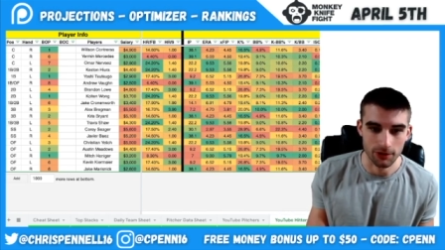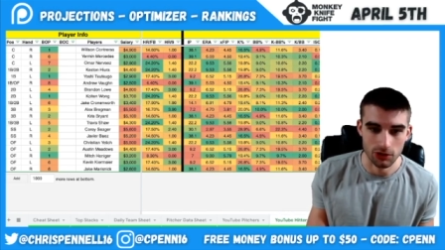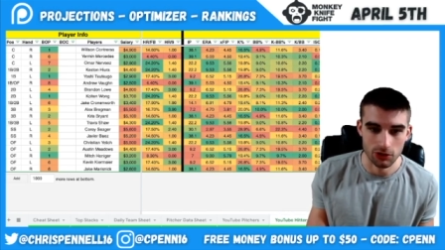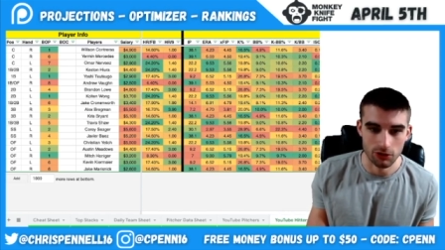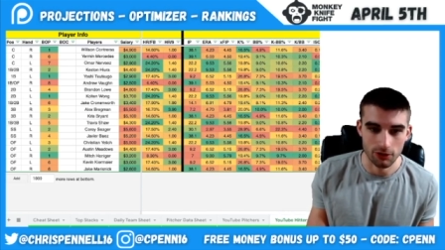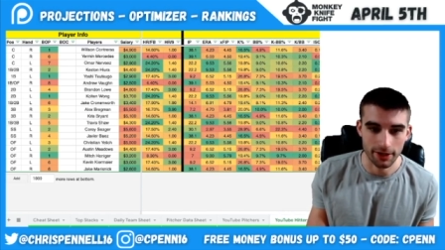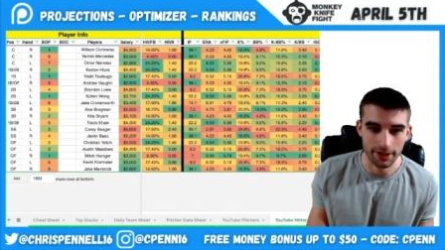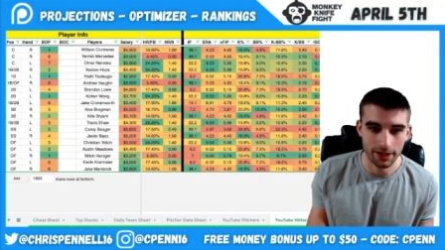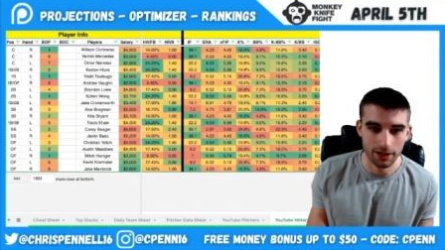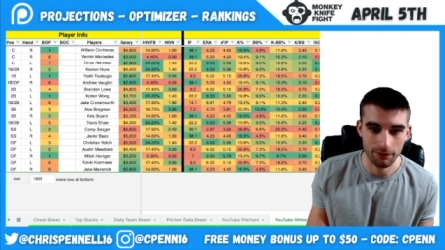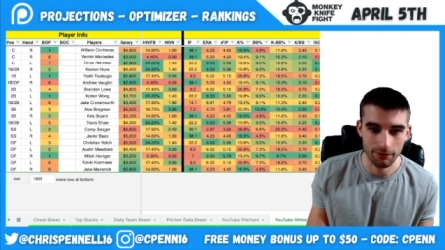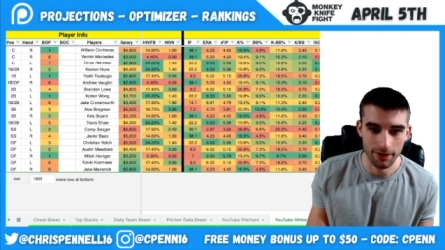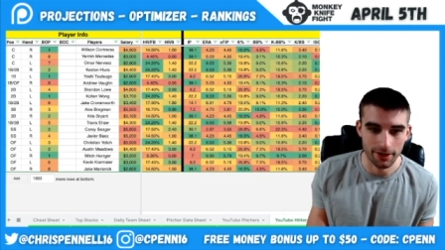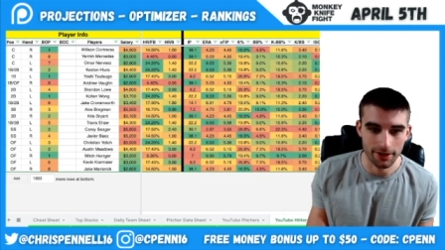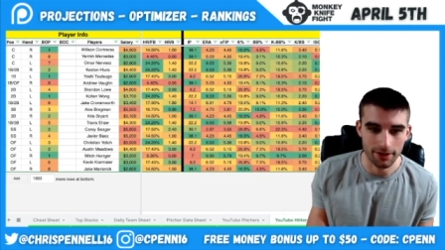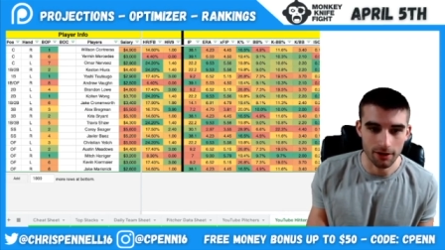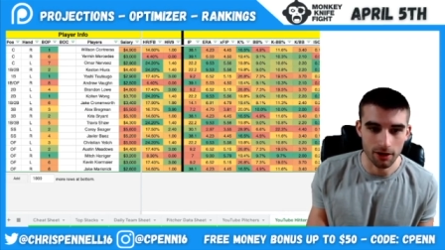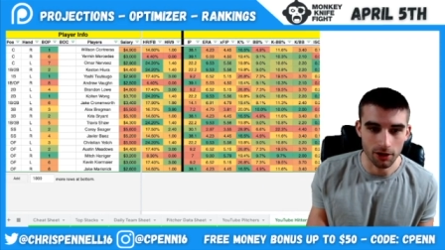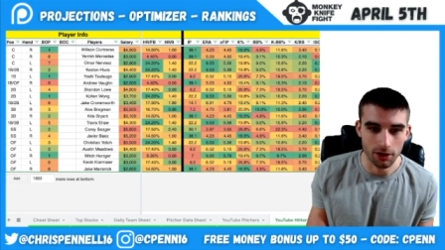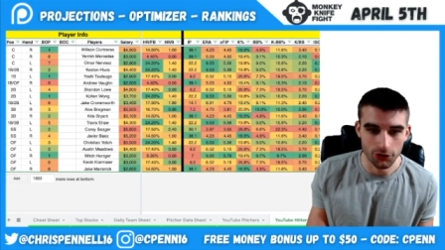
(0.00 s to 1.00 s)
a strikeout
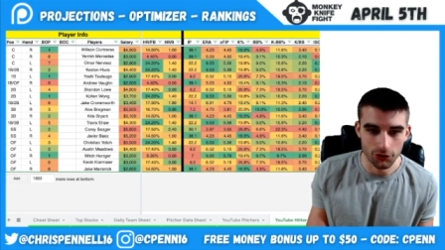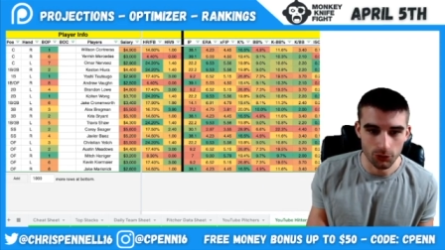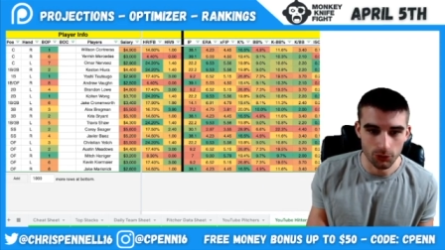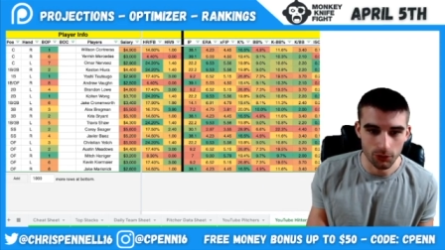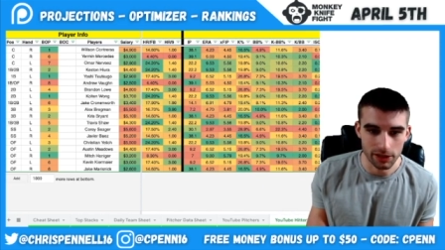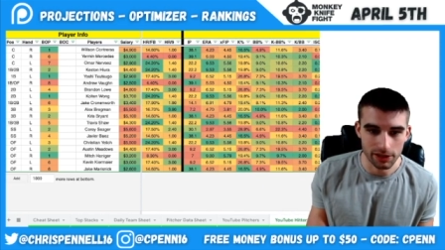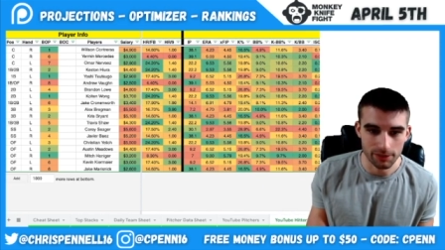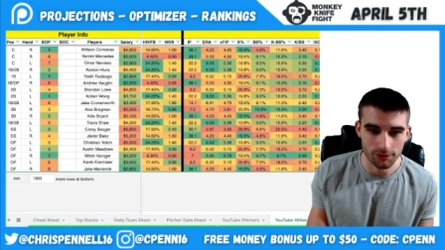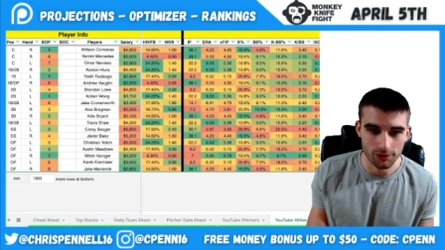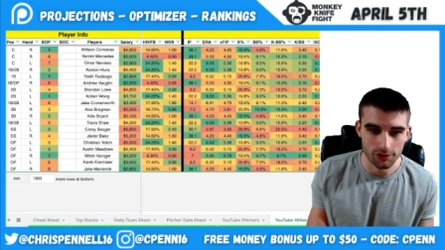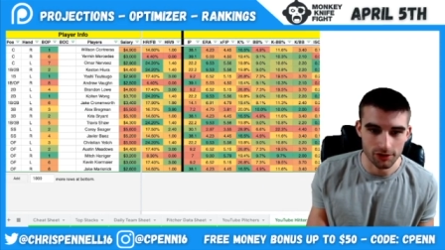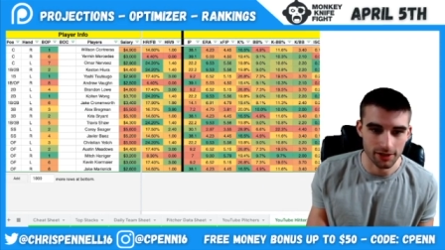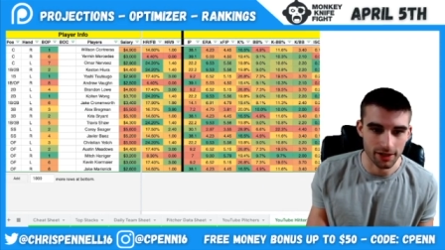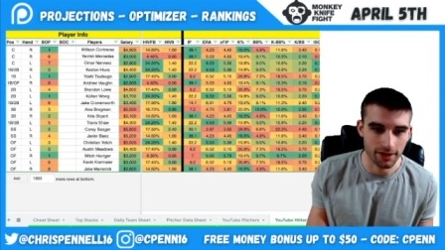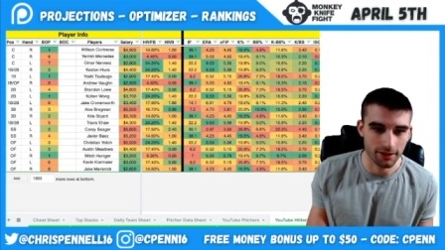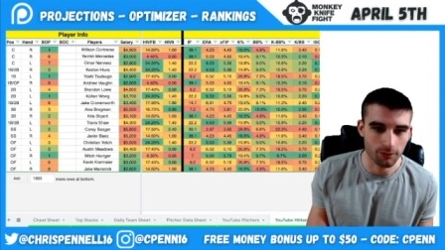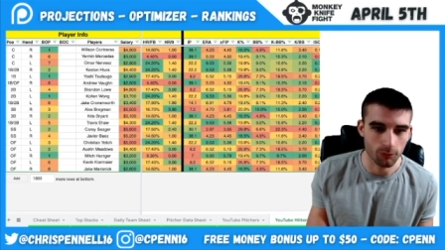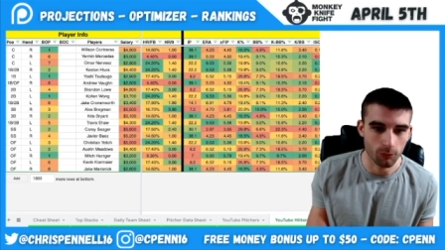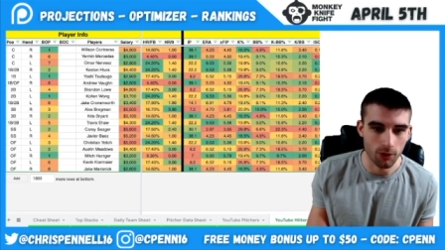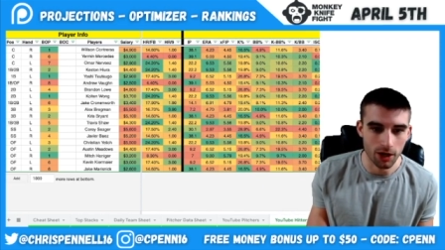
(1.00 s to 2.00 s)
rate under twenty
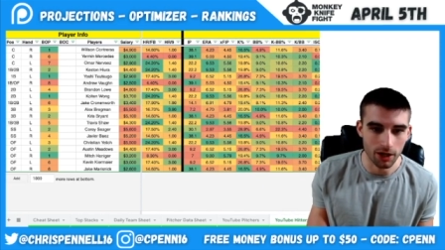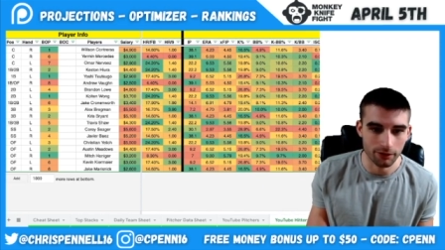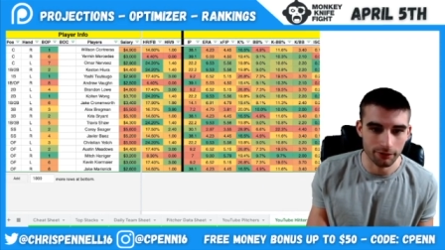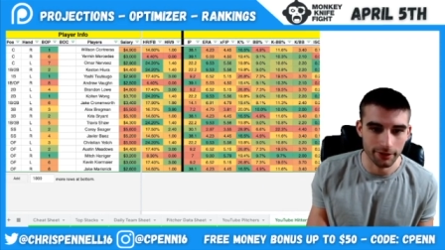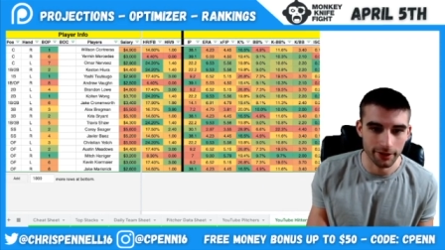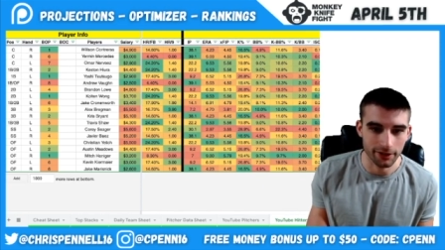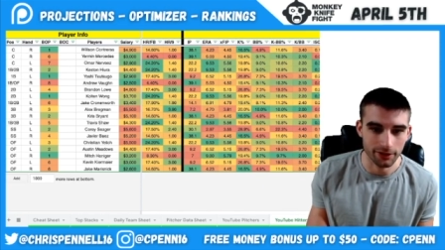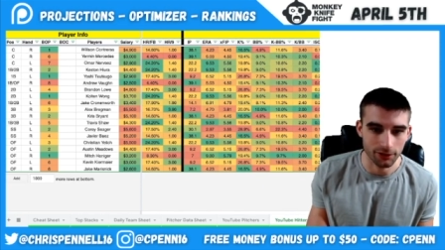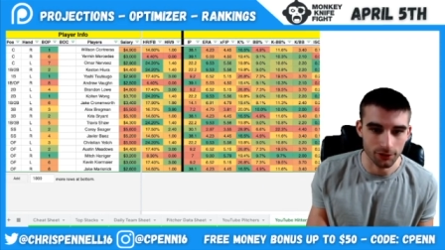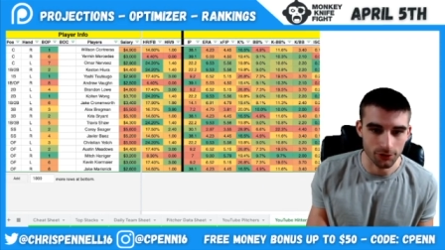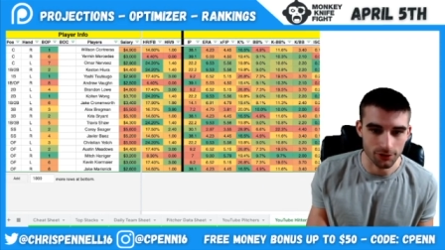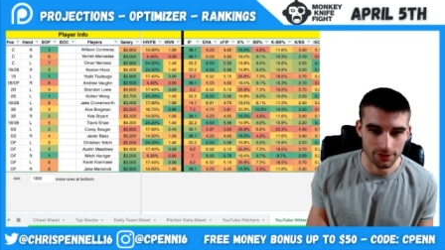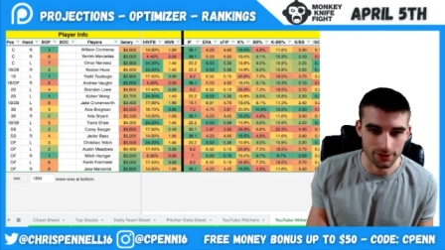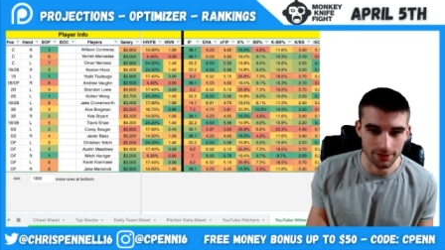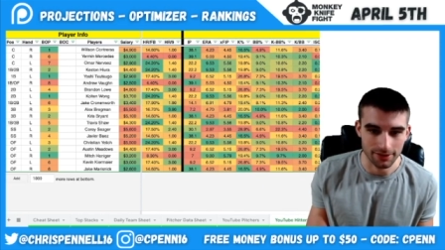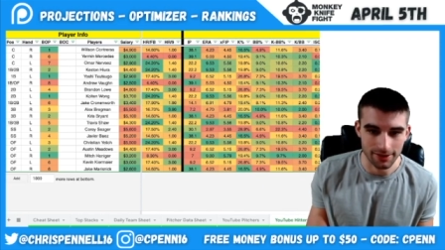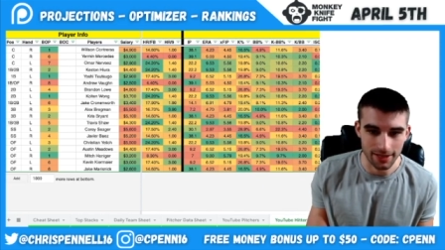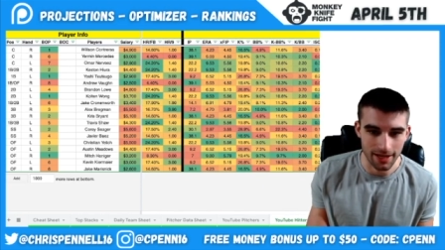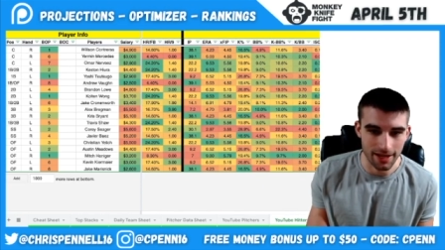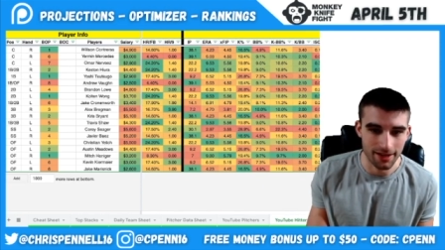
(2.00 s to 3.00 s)
percent, walk rate close
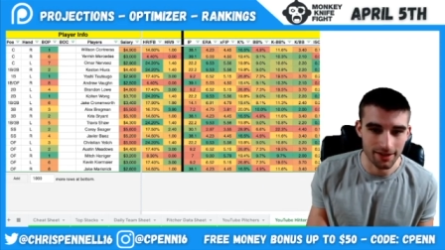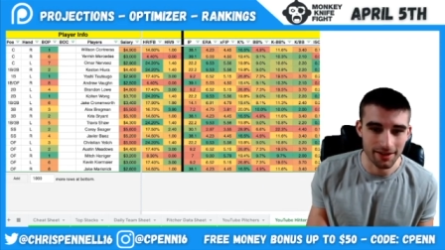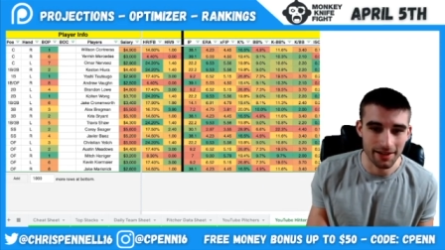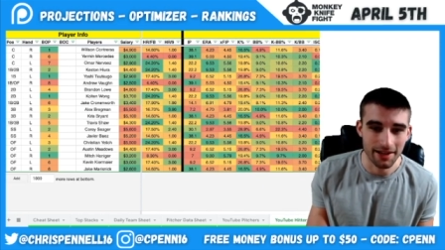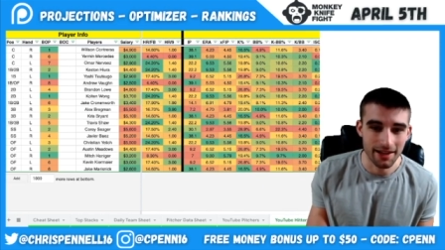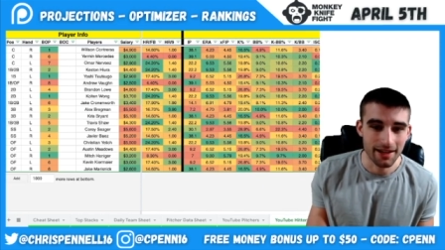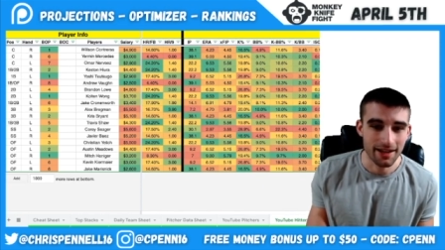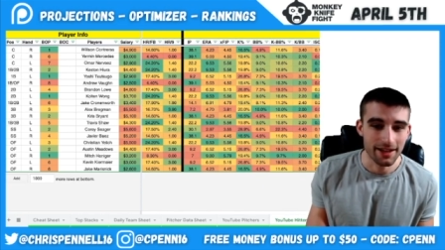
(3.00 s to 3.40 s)
to ten,